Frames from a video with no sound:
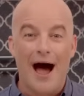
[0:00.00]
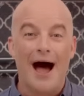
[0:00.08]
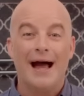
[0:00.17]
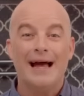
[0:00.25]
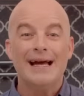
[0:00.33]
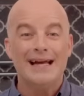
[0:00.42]

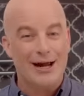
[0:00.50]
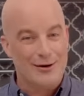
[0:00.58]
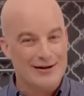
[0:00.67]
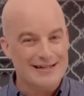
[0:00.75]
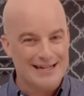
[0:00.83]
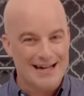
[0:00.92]
I
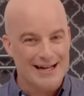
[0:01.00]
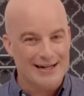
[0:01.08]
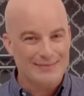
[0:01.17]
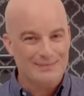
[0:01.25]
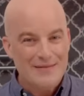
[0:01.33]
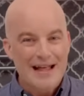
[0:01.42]
guarantee it.
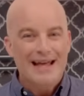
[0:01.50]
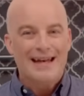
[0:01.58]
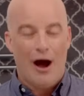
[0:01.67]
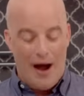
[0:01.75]
Now,